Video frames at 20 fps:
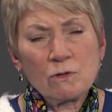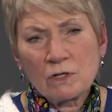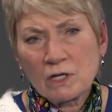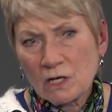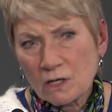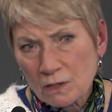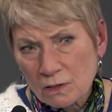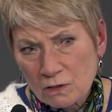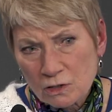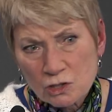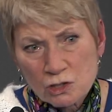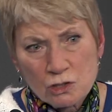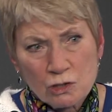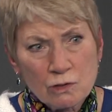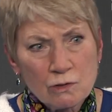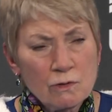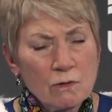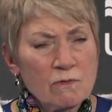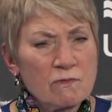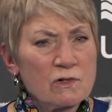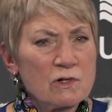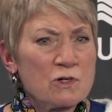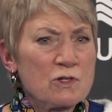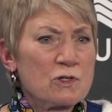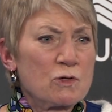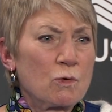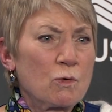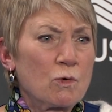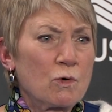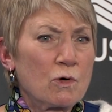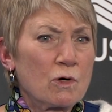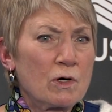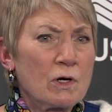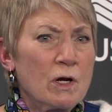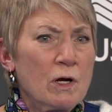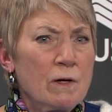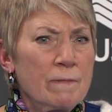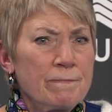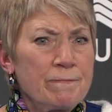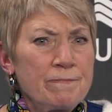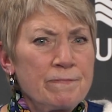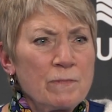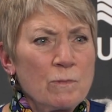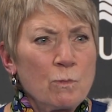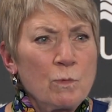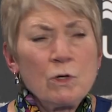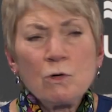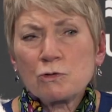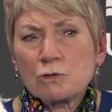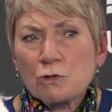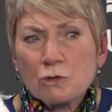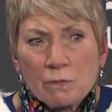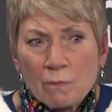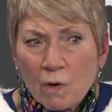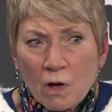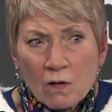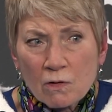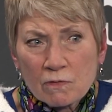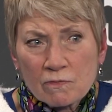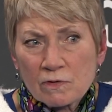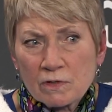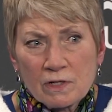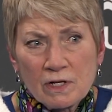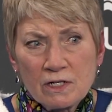Careless turnovers, or we don't turn the ball over.